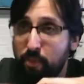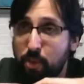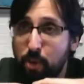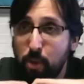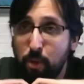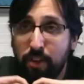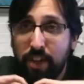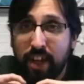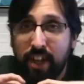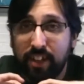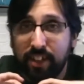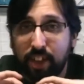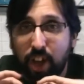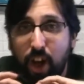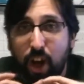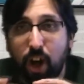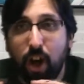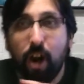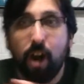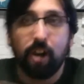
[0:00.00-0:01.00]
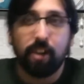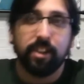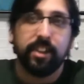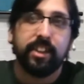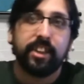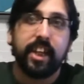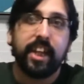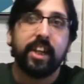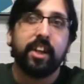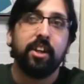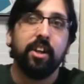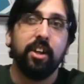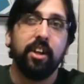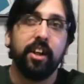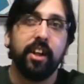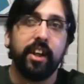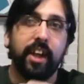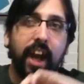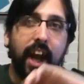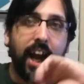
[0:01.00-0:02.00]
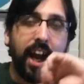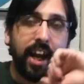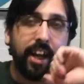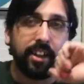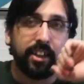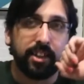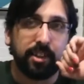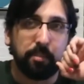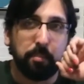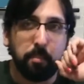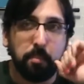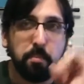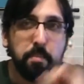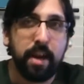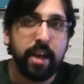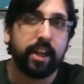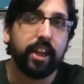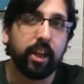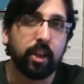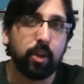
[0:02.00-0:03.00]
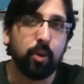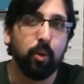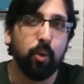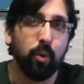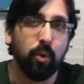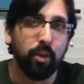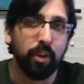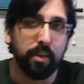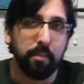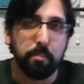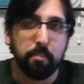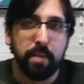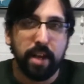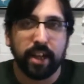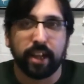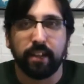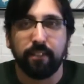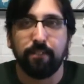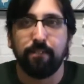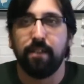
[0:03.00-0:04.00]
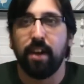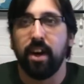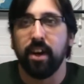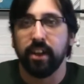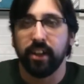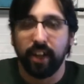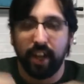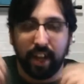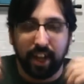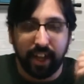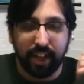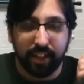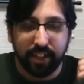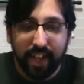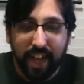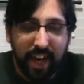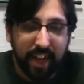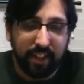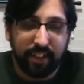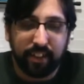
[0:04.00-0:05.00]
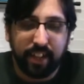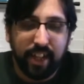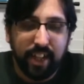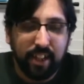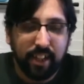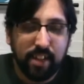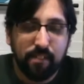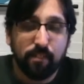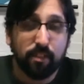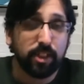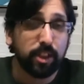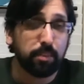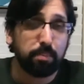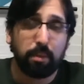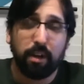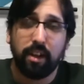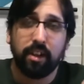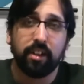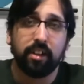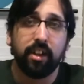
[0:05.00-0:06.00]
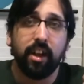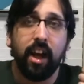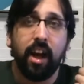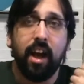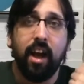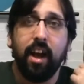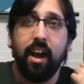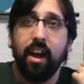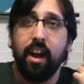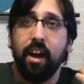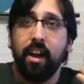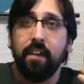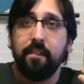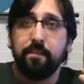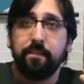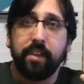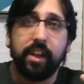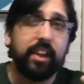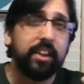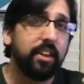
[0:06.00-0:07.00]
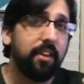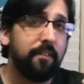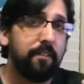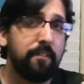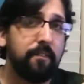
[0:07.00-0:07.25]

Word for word: do that as hard as they could and just make it cool and make it fun. And yeah, like Alien vs. Predator is a